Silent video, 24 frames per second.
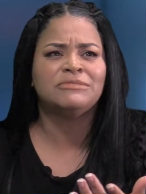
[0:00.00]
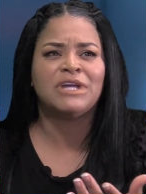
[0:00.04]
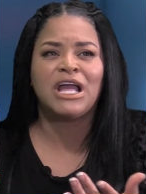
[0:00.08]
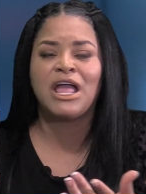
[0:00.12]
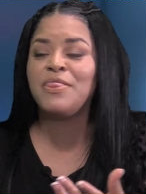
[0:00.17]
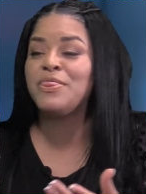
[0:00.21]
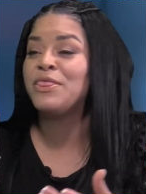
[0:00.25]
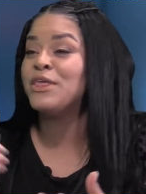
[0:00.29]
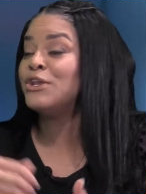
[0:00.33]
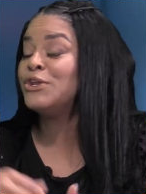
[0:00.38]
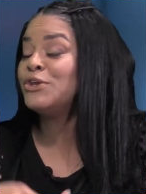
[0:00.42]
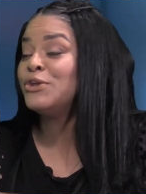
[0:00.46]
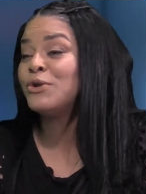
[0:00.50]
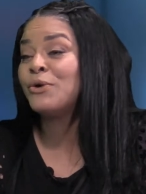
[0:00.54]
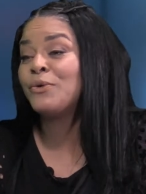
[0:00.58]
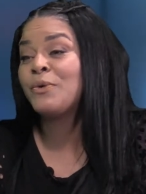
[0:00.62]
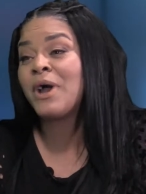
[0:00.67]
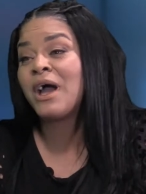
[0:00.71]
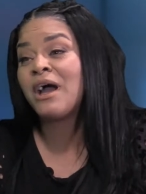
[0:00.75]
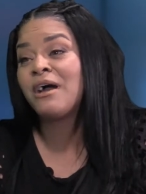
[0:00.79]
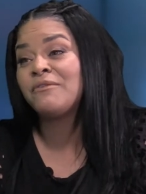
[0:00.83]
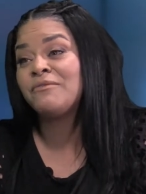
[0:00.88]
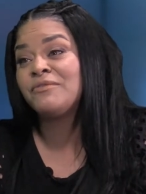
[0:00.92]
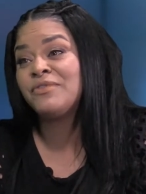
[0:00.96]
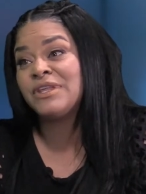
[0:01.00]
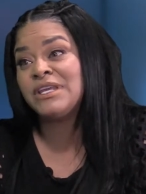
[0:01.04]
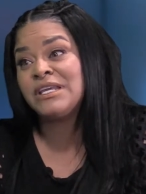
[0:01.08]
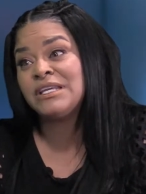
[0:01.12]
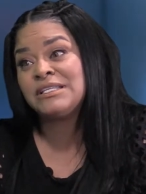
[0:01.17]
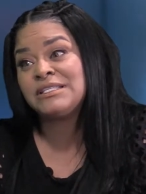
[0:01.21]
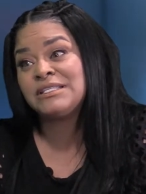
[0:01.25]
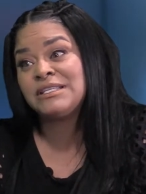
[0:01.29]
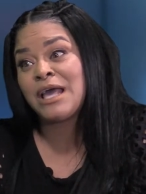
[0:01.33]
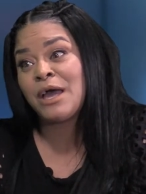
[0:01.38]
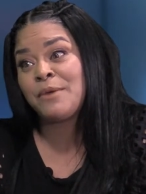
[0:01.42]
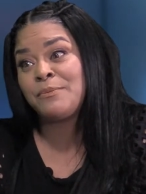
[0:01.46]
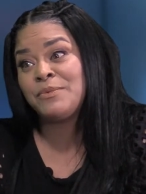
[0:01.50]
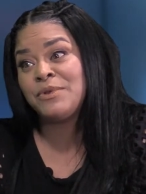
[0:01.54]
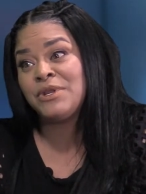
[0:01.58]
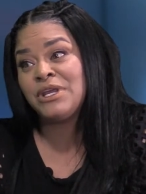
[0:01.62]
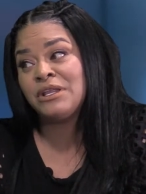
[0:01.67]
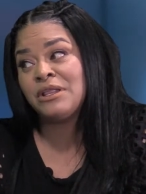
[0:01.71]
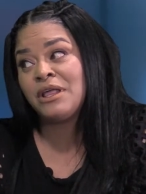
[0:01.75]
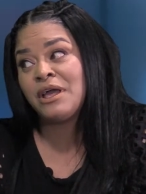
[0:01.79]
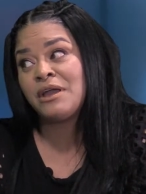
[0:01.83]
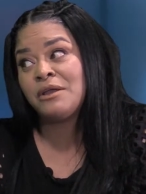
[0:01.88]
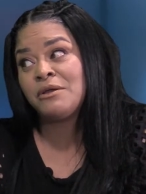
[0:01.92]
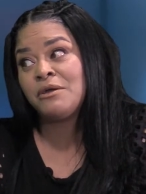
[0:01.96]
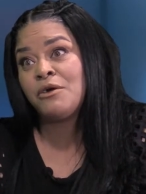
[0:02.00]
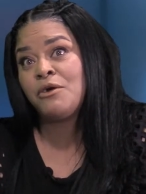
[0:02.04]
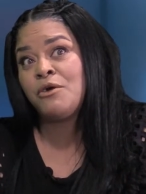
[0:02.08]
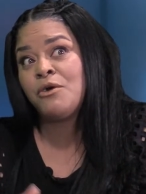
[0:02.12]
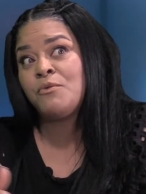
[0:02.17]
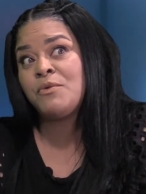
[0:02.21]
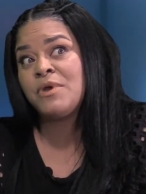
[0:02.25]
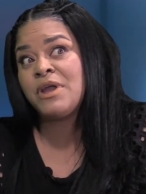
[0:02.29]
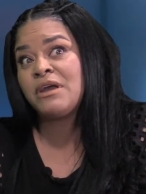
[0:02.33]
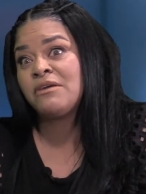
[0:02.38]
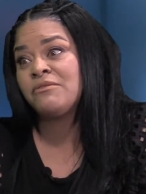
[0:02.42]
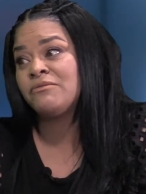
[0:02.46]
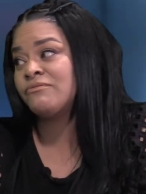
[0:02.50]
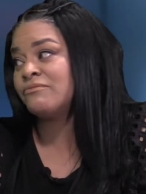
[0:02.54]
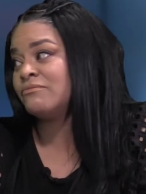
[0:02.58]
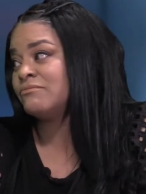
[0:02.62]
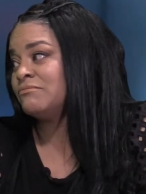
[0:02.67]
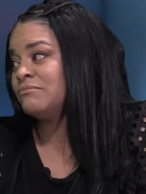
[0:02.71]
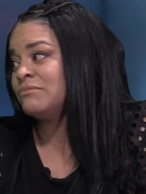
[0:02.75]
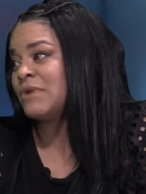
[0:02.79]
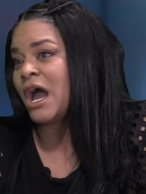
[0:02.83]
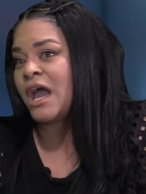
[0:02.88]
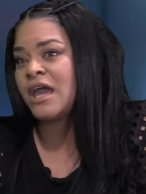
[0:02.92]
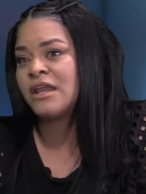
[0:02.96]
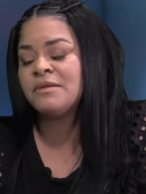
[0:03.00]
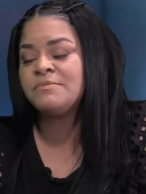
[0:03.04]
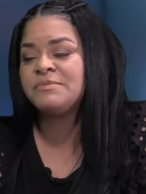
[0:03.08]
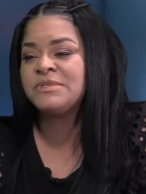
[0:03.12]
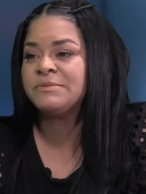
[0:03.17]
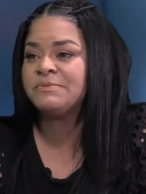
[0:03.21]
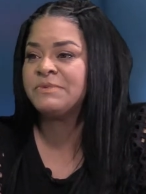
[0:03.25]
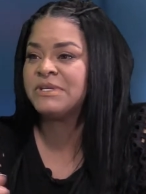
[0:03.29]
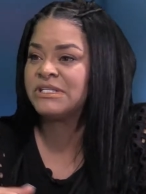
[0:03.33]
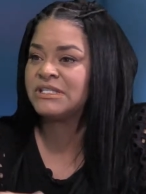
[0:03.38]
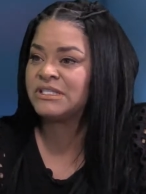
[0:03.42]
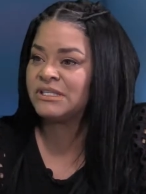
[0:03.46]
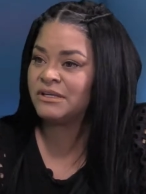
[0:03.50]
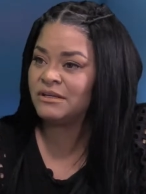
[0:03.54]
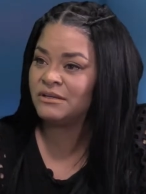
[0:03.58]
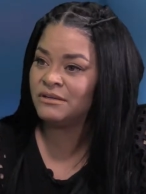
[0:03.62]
And then you don't have things happening like, oh, we have items missing.